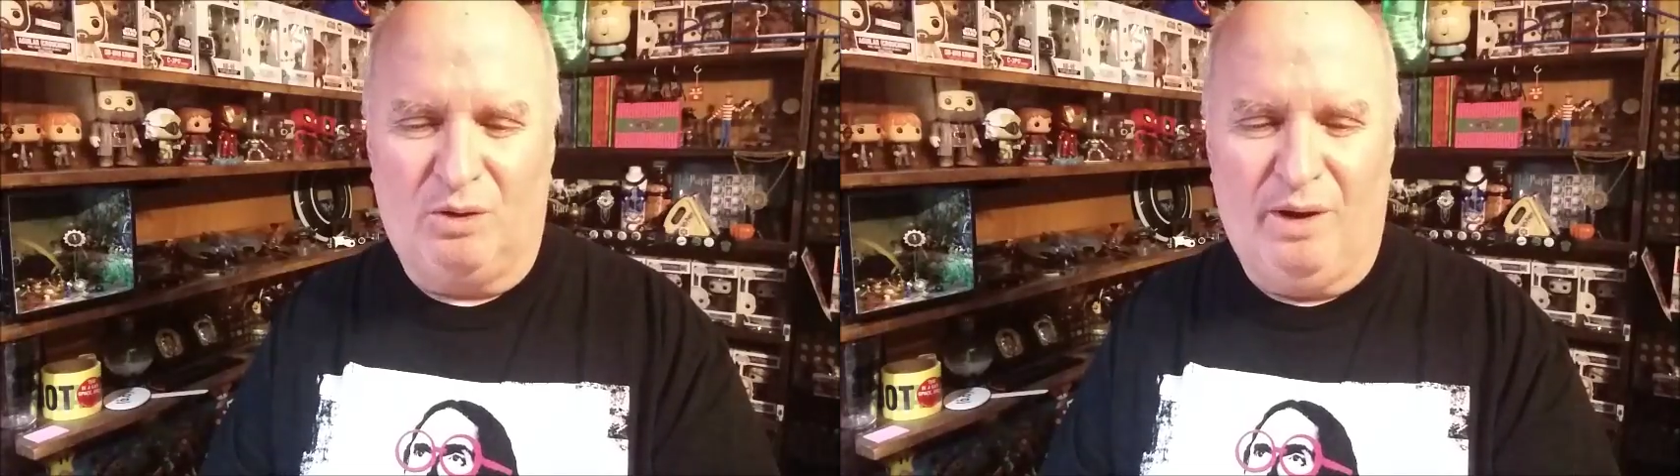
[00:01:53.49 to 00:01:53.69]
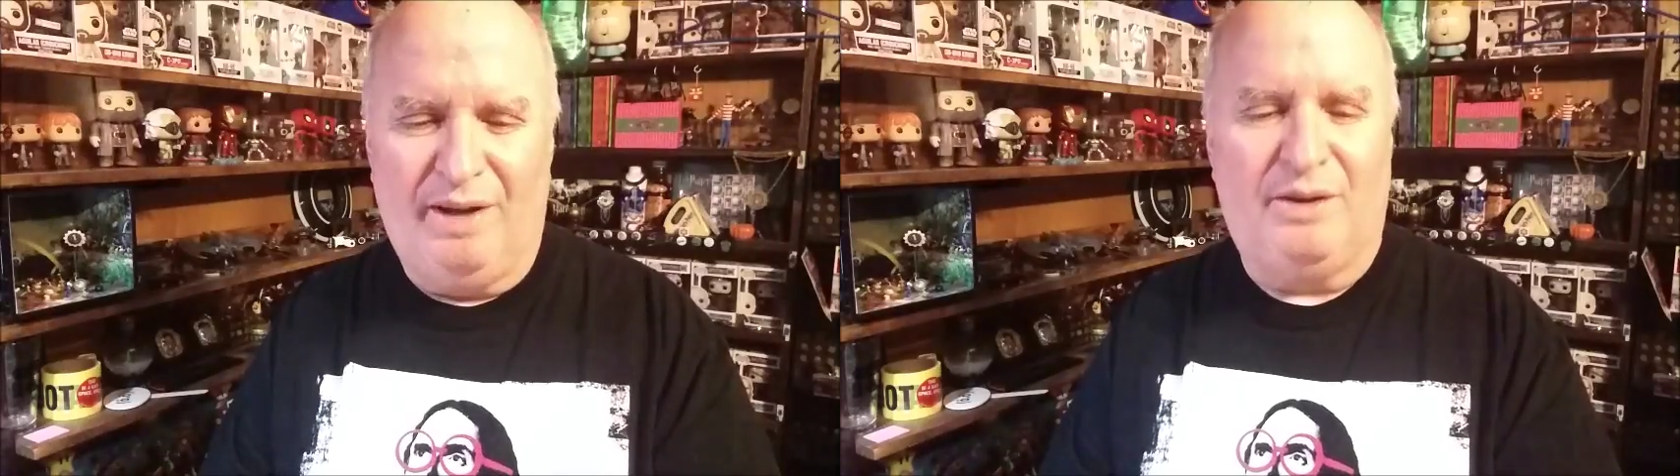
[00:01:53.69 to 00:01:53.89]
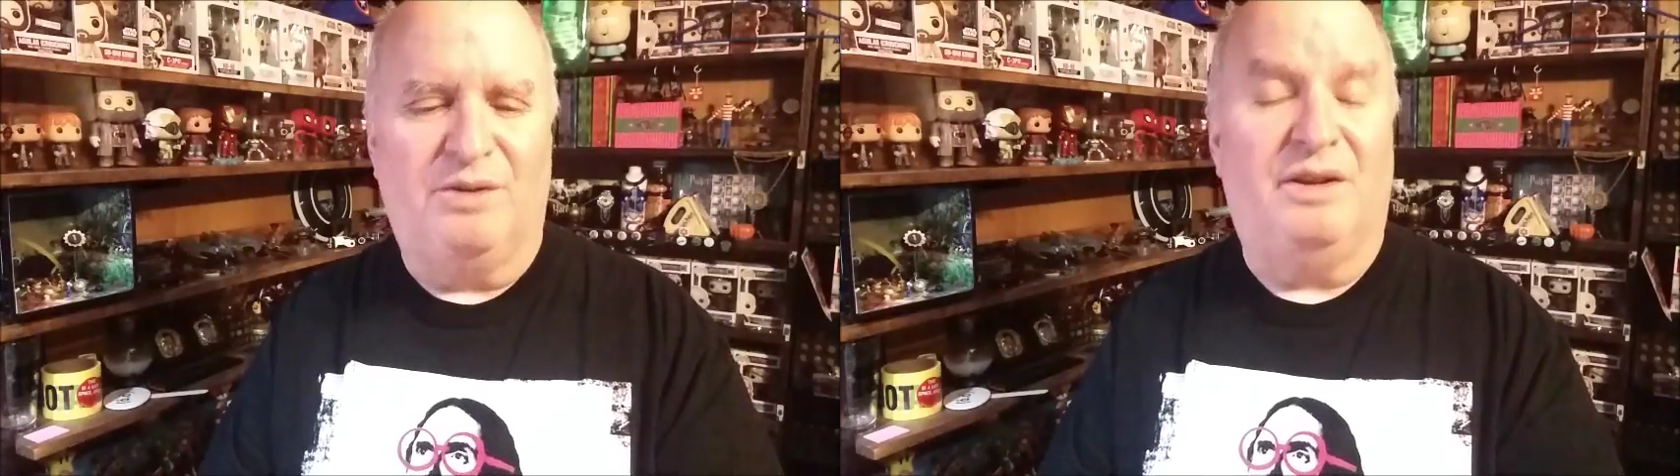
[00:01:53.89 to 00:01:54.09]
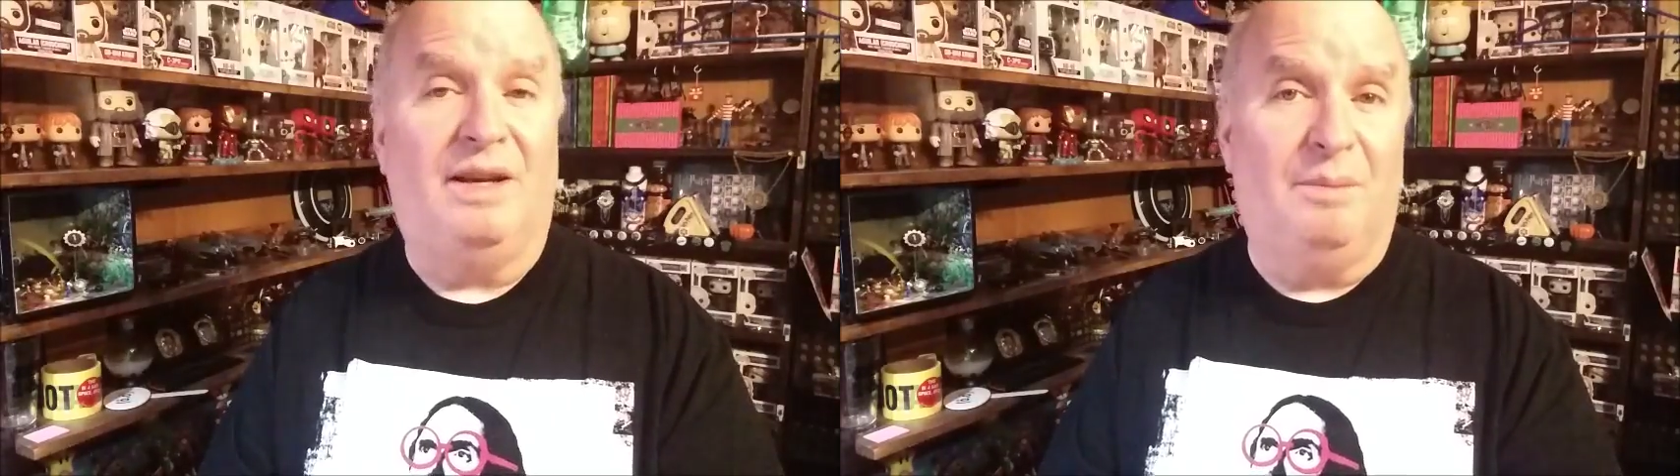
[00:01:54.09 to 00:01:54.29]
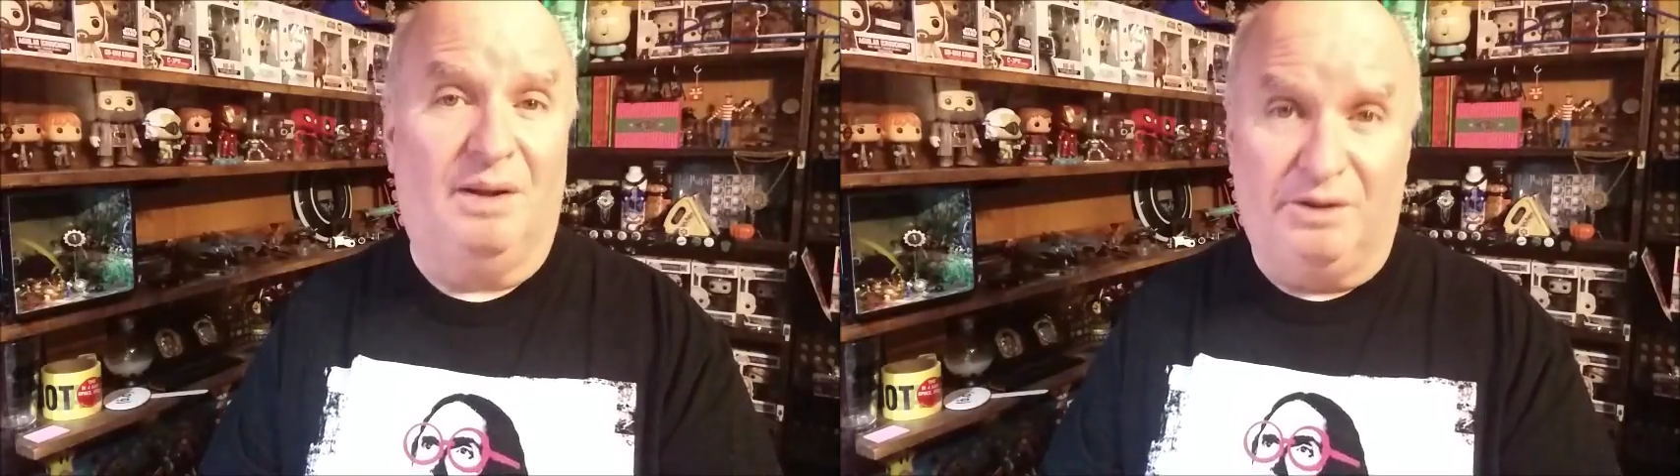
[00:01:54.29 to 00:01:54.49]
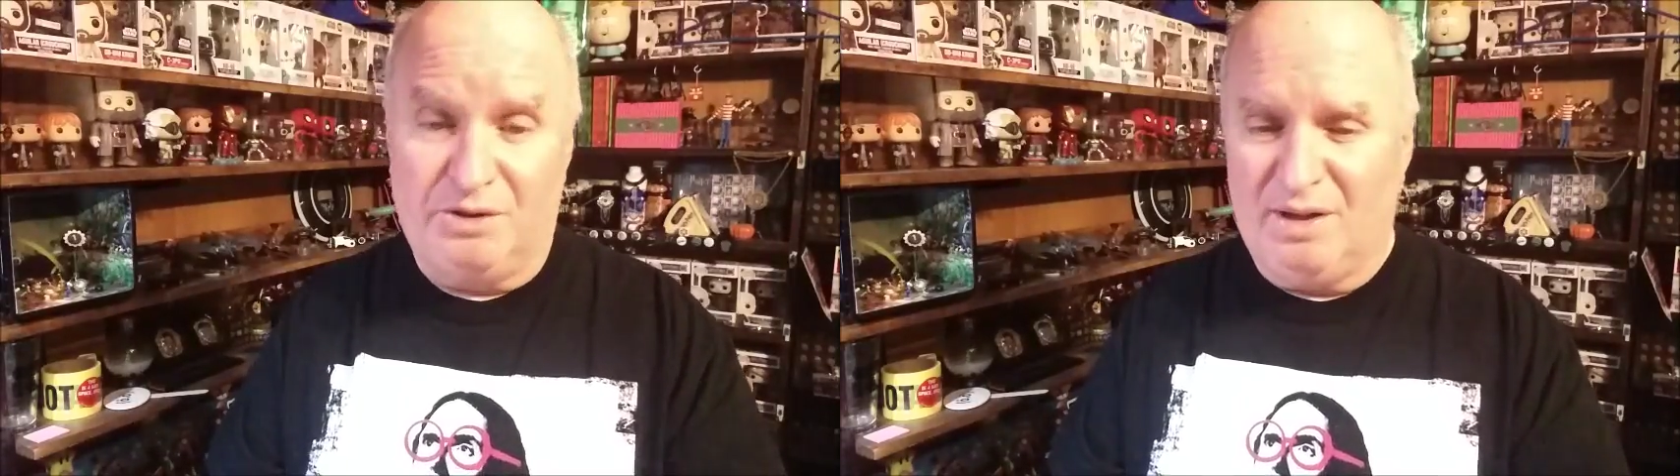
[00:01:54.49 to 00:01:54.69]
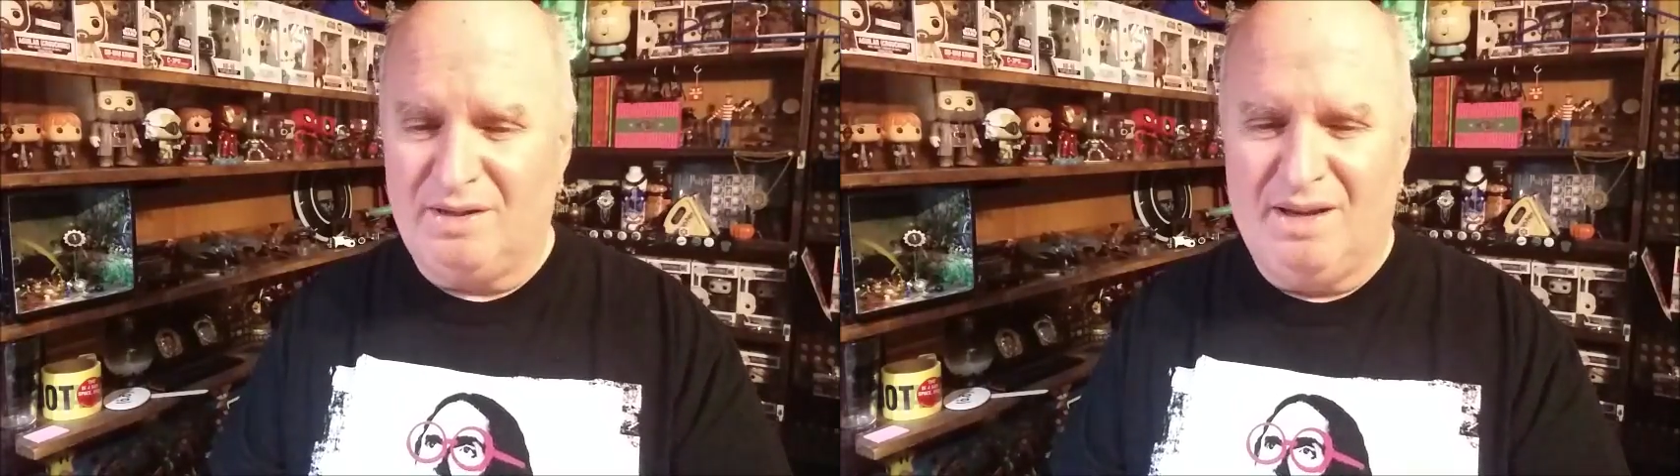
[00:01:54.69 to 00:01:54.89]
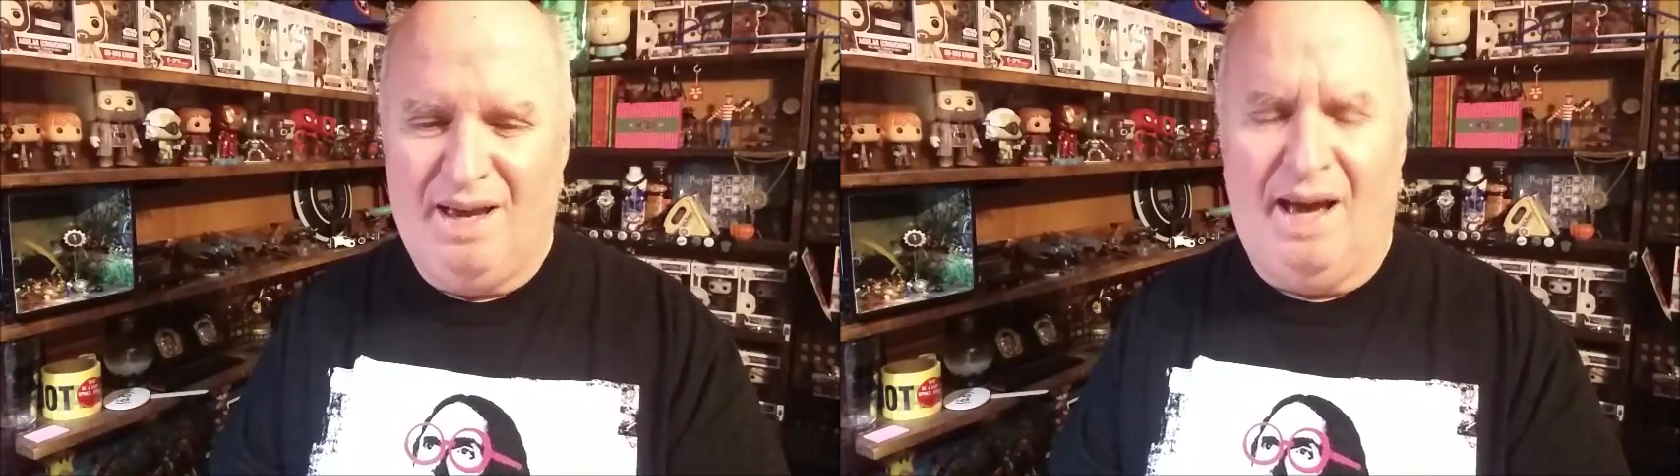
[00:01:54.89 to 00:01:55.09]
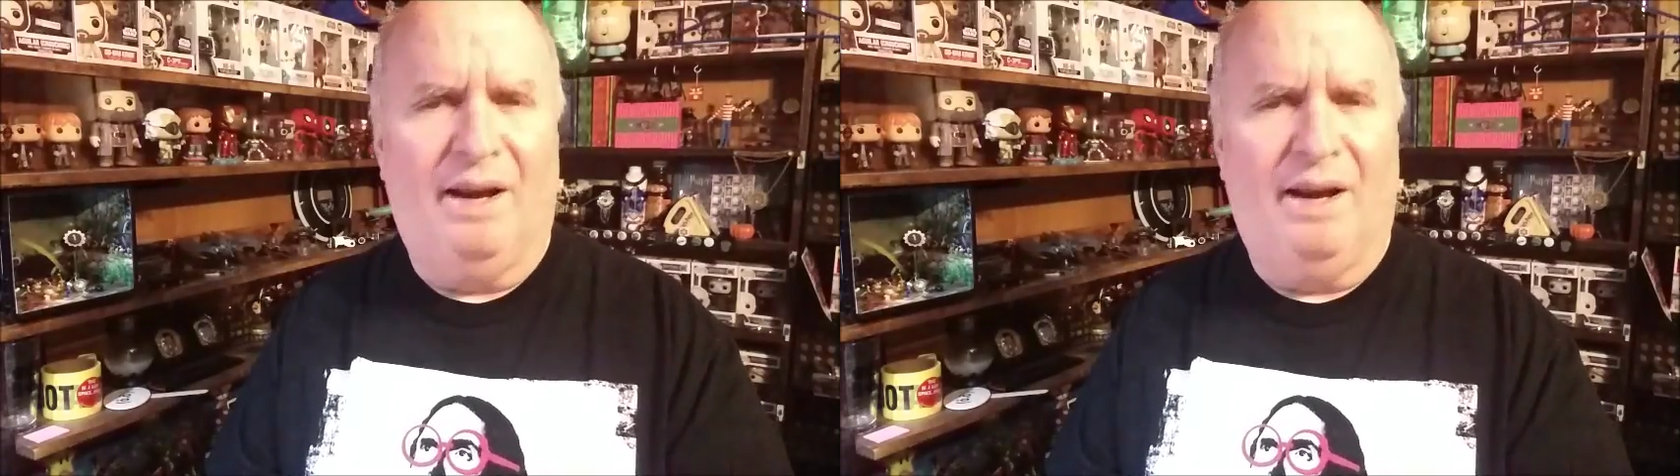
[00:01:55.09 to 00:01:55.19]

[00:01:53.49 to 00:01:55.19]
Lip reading: credit, there's an email address,